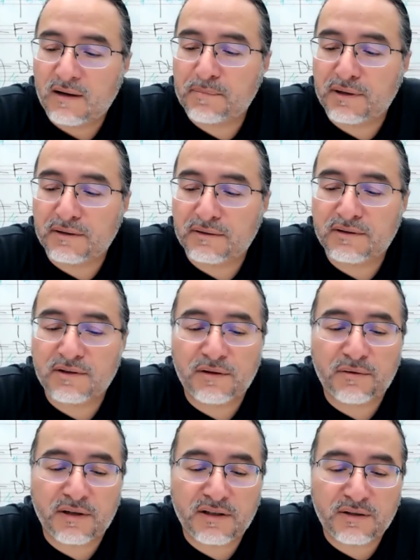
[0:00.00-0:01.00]
Appeal to
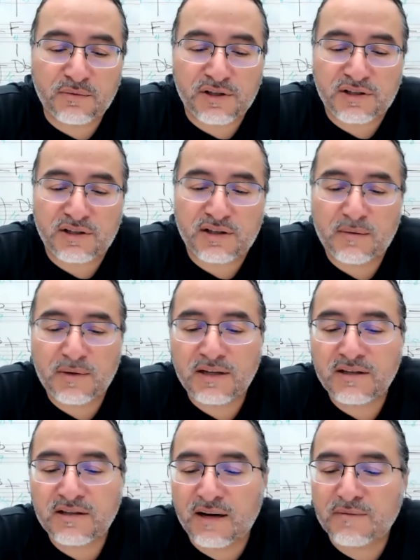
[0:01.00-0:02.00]
your intuition. How many
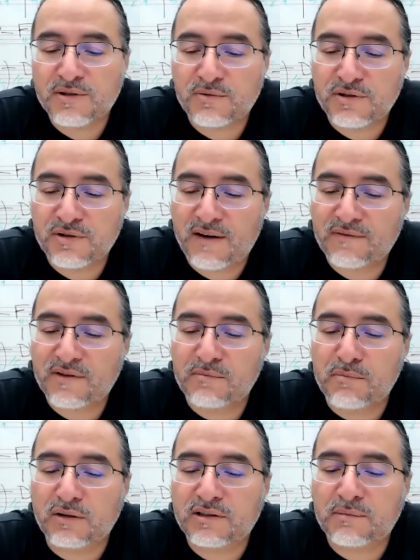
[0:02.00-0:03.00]
times would you have to
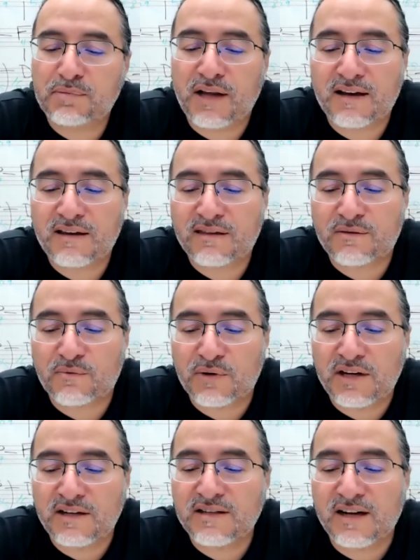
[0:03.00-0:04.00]
multiply
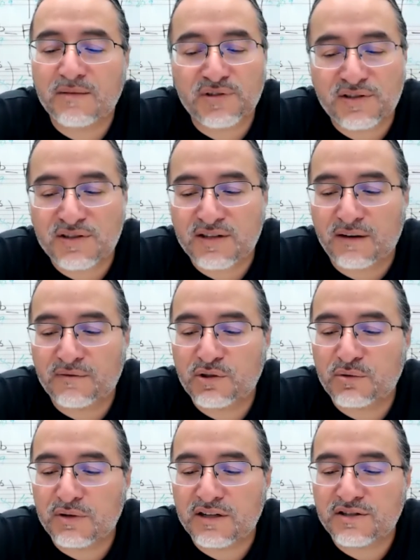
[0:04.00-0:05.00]
3 times itself
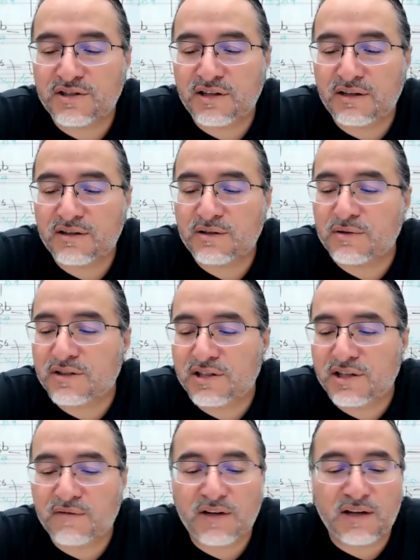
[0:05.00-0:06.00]
to
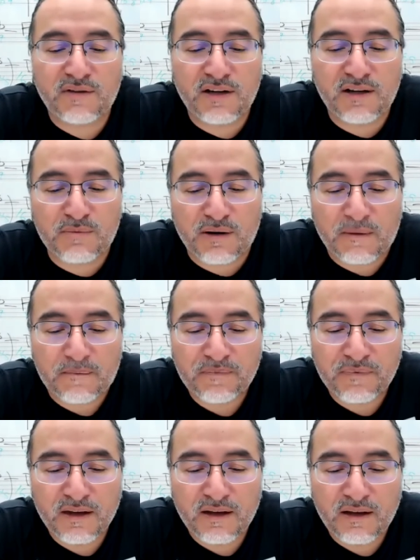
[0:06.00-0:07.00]
achieve an even number
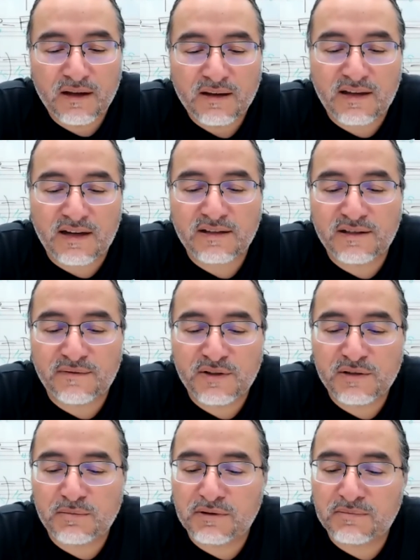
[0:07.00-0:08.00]
that is
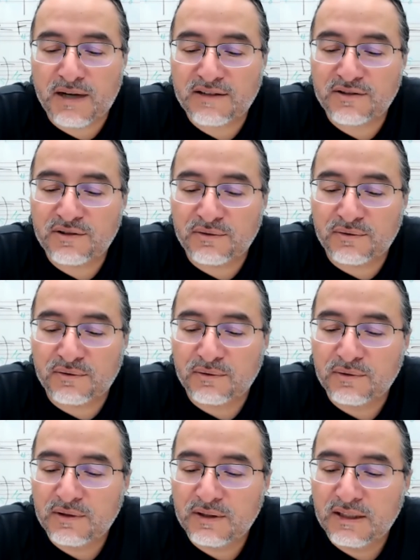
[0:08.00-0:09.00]
divisible by 2?
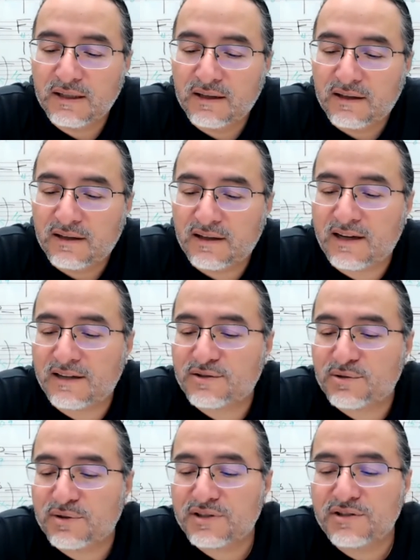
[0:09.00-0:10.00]
The
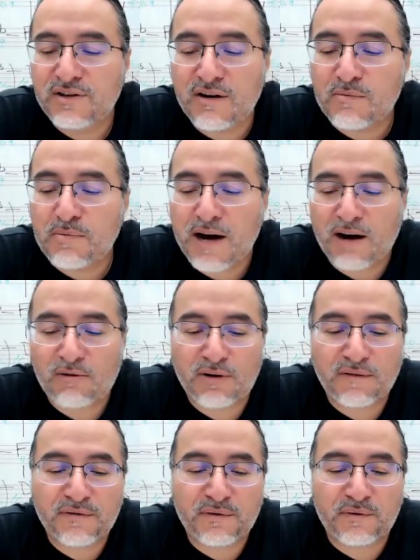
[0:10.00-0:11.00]
answer is no power
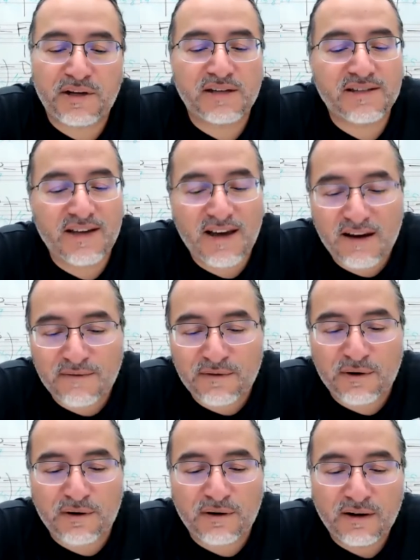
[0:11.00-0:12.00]
of 3 is
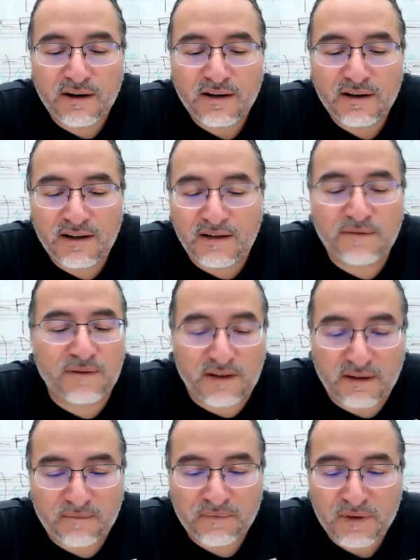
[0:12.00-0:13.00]
ever even,
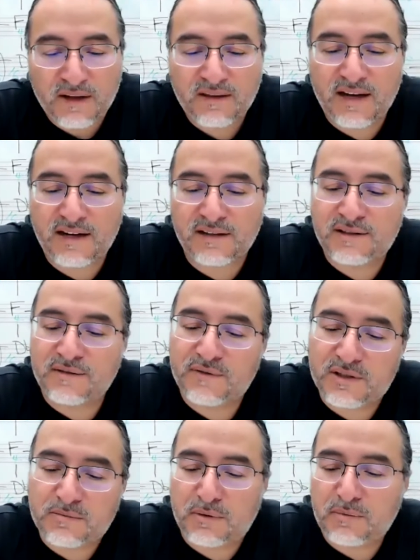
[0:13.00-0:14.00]
that is
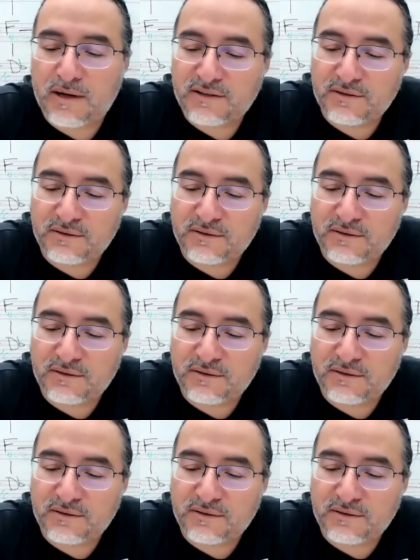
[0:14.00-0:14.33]
divisible by